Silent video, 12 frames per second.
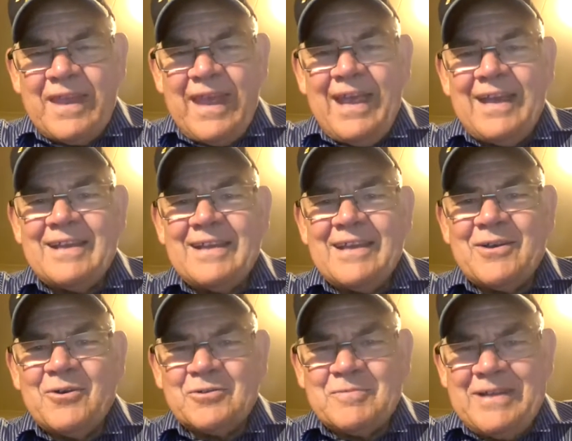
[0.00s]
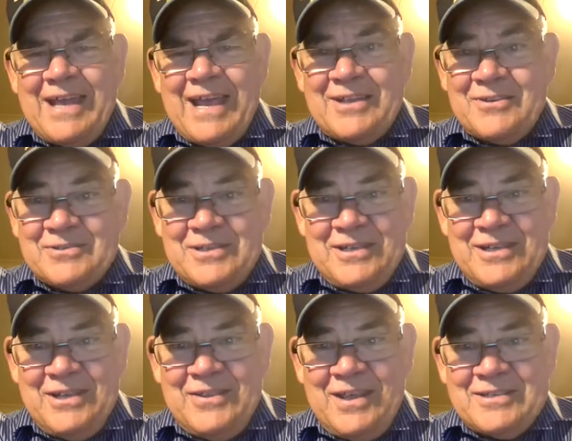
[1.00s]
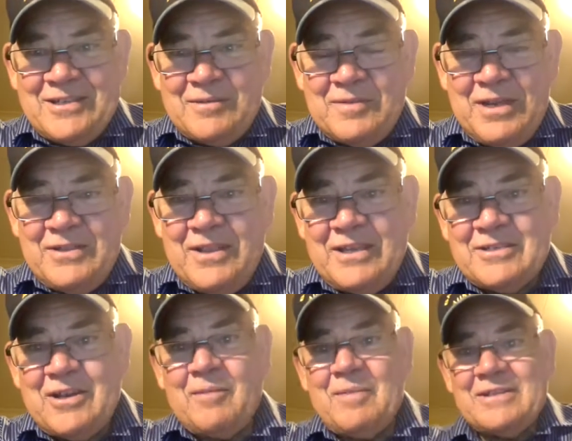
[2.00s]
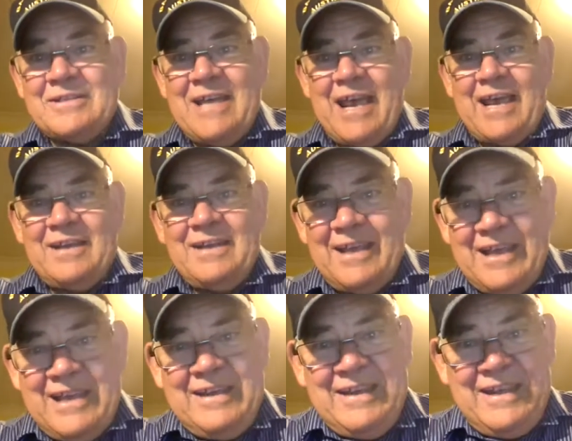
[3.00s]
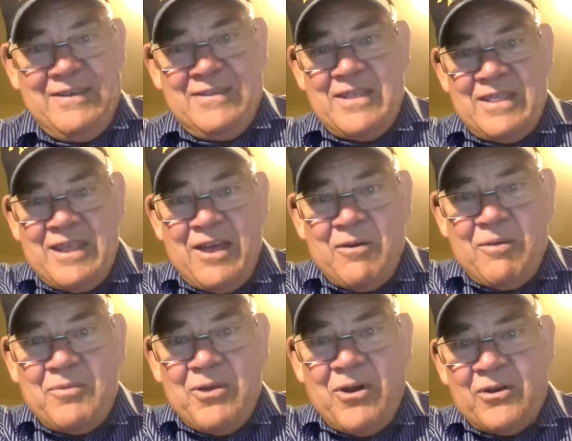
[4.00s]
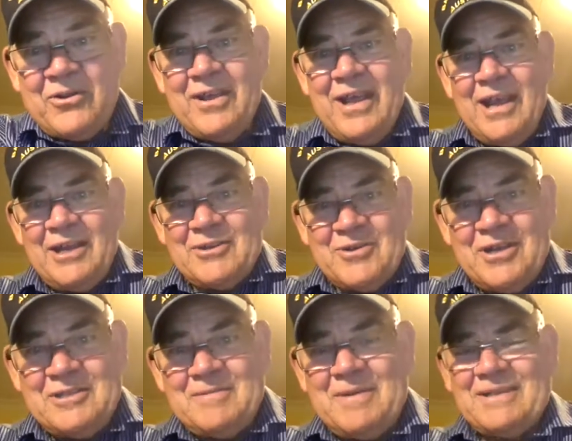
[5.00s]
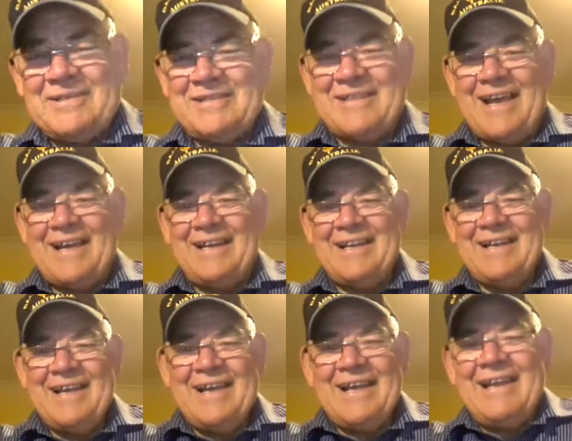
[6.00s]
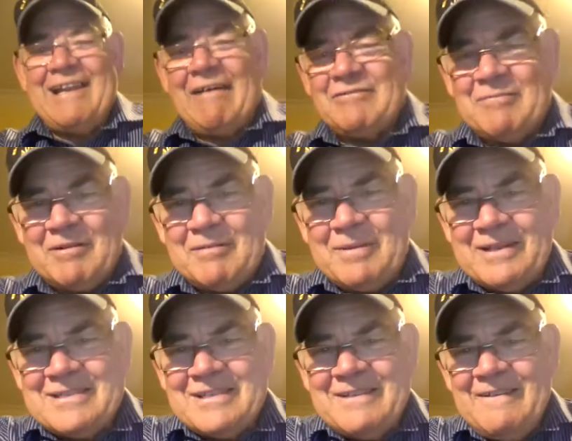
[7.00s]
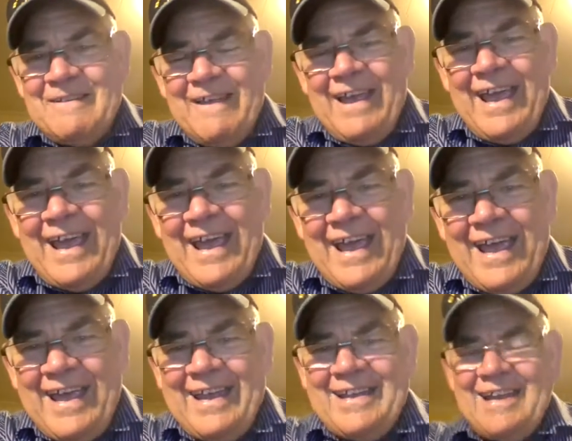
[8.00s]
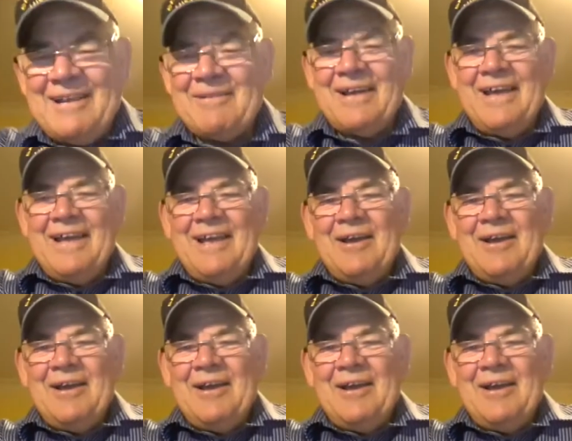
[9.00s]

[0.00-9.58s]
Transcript: And he calls me dad because he thinks I'm his dad, even though I'm not. He treats me as his dad. He loves me to bits. And anyway,